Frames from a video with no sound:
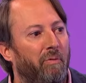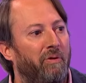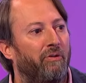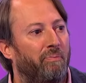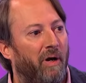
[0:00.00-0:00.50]
be
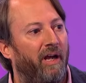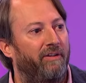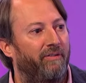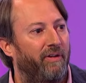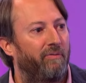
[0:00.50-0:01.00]

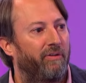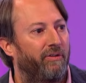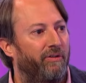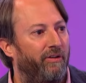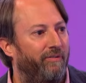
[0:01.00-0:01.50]
surprised if he was
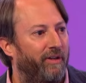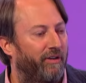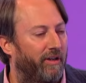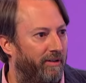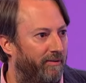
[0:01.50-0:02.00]
the chief
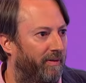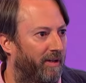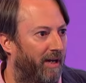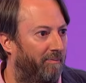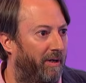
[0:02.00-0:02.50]
executive of the
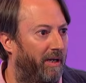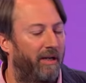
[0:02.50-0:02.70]
company,